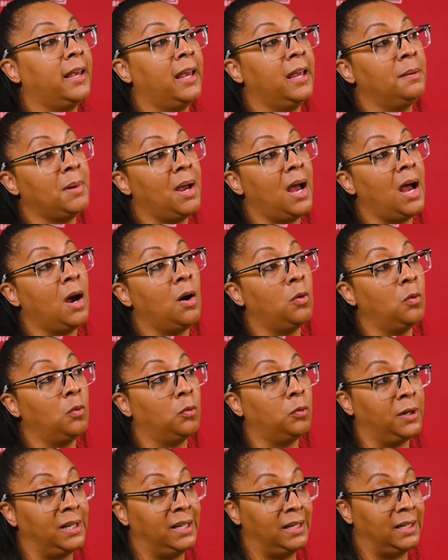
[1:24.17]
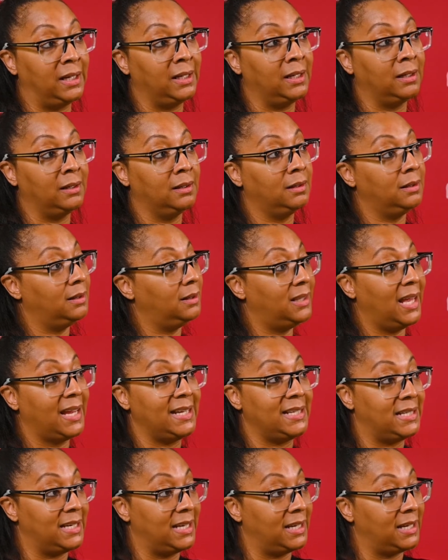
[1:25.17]
came out reading,
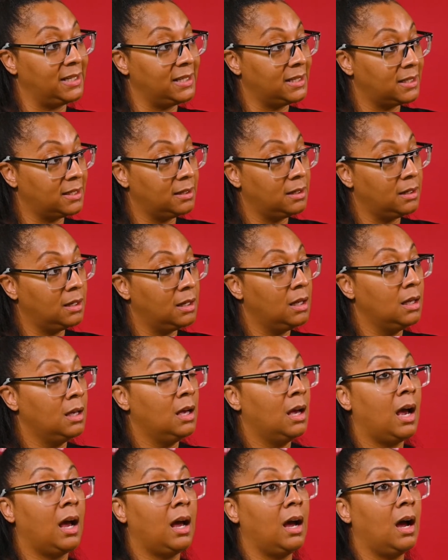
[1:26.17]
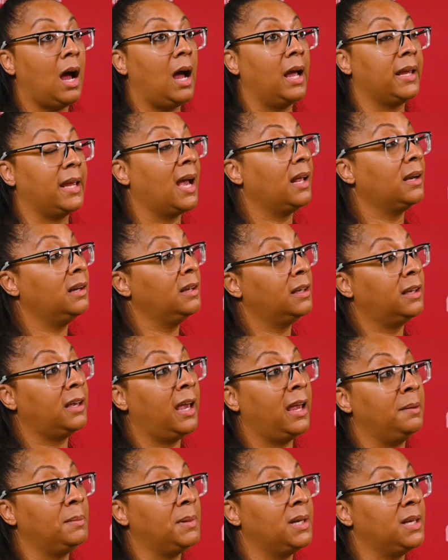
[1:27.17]
they didn't. Ayana
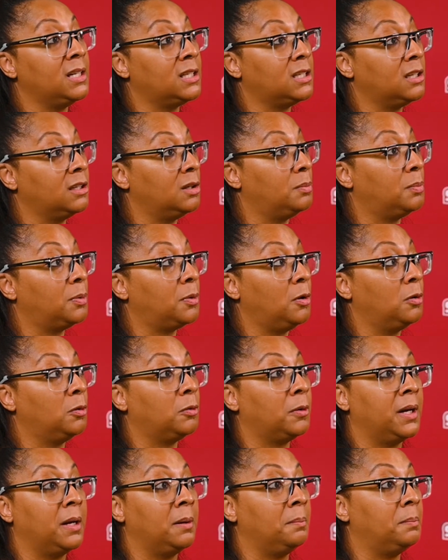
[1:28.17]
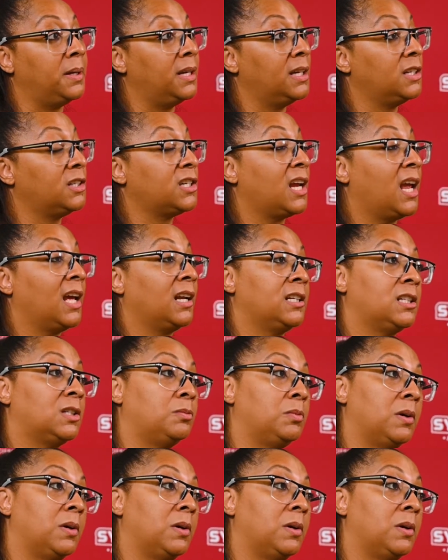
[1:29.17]
came into the program being challenged